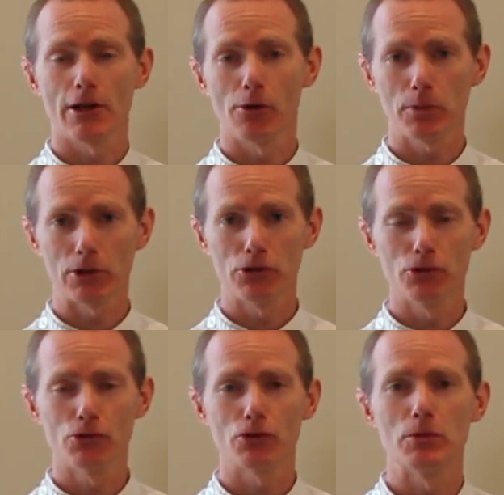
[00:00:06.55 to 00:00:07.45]
helping
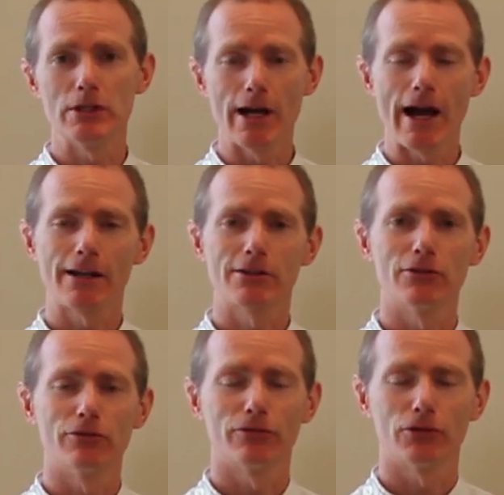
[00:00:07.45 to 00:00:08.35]
you to be
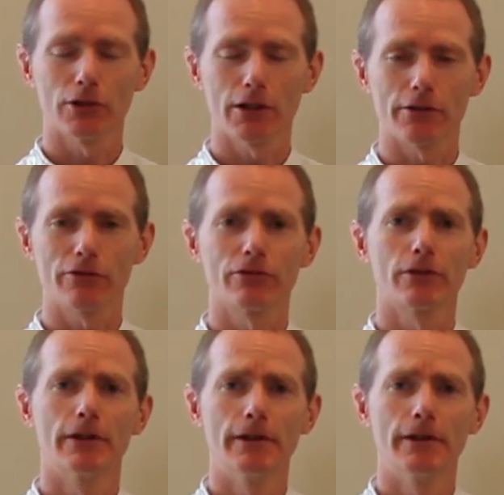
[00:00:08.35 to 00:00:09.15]
active for life.